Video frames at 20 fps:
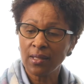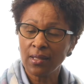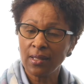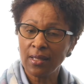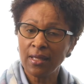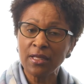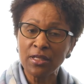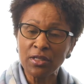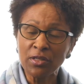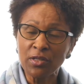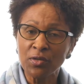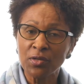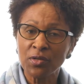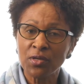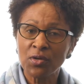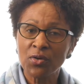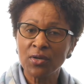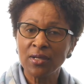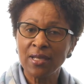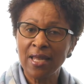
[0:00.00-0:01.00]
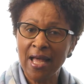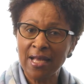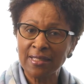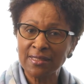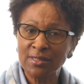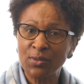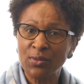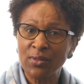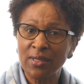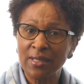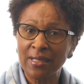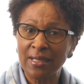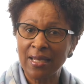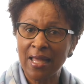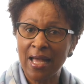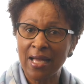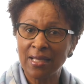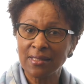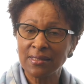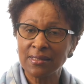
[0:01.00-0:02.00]
In our last cooking
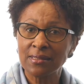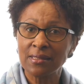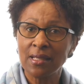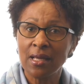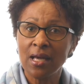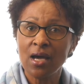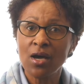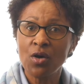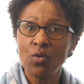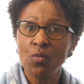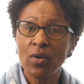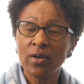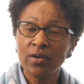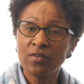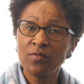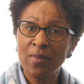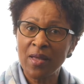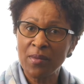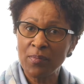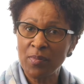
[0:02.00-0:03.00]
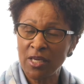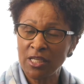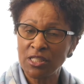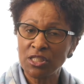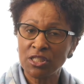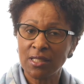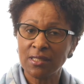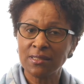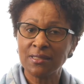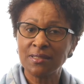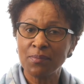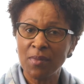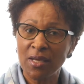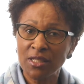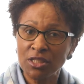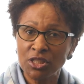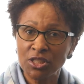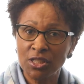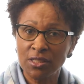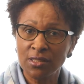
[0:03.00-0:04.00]
class, one of my patients
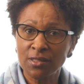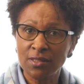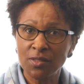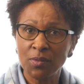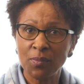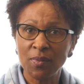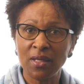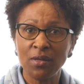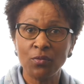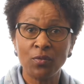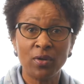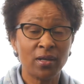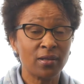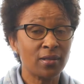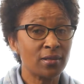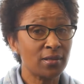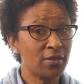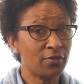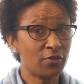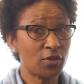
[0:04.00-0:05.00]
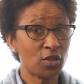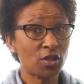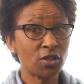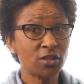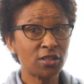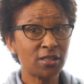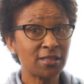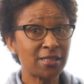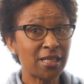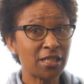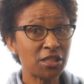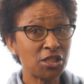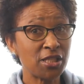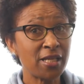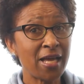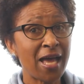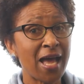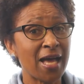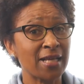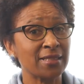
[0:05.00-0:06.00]
mentioned to me one of the difficulties that she
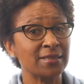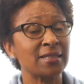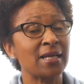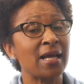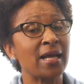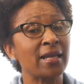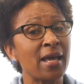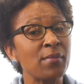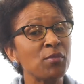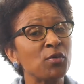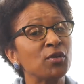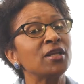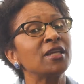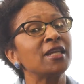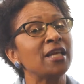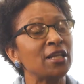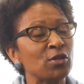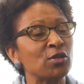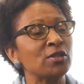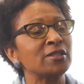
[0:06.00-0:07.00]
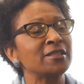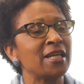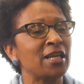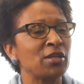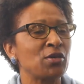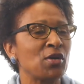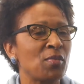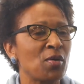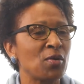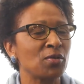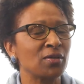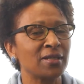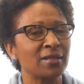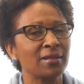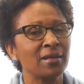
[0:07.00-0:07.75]
has, and I'm going to let her tell you about it.